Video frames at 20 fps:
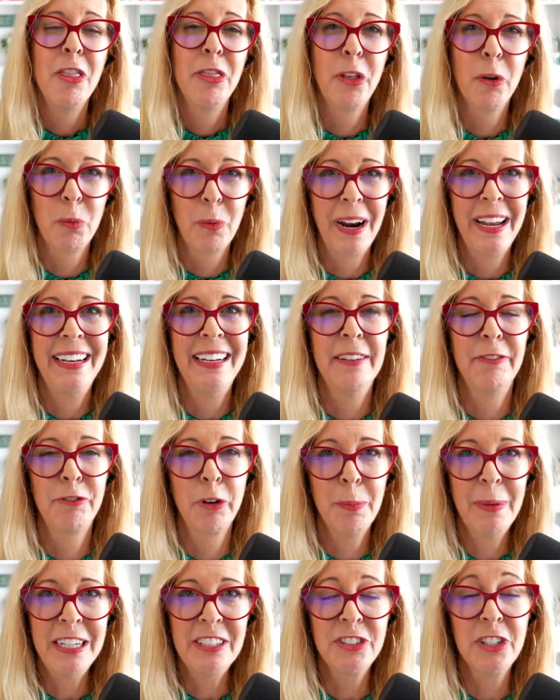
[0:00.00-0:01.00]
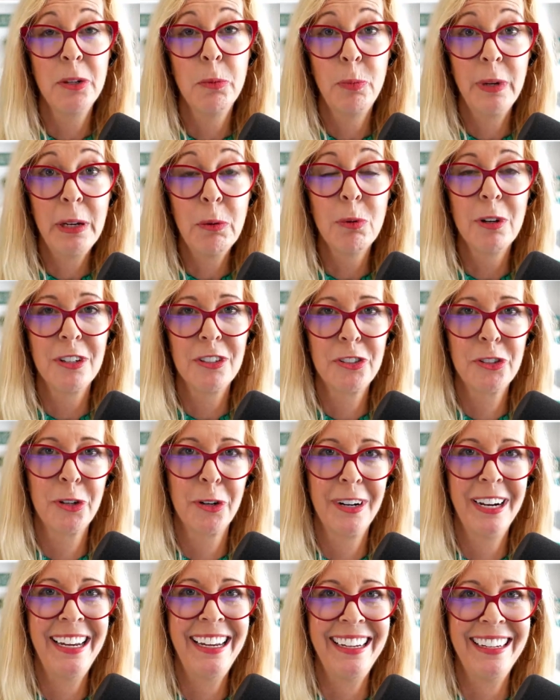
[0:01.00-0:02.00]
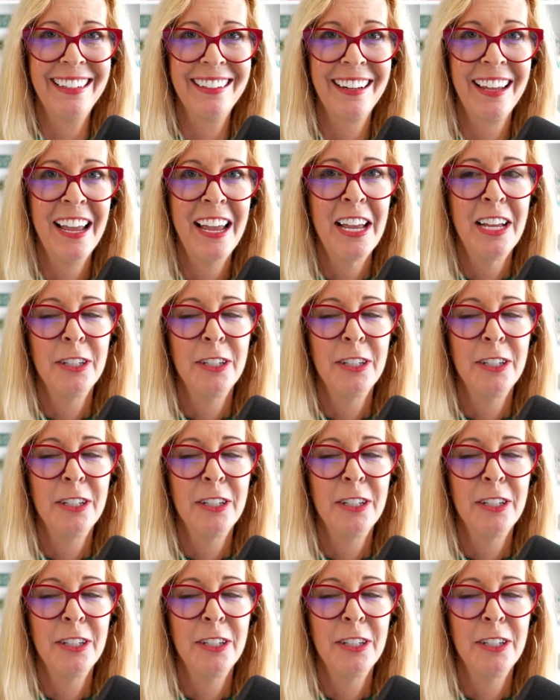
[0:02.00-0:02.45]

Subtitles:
the right information and we weren't trained.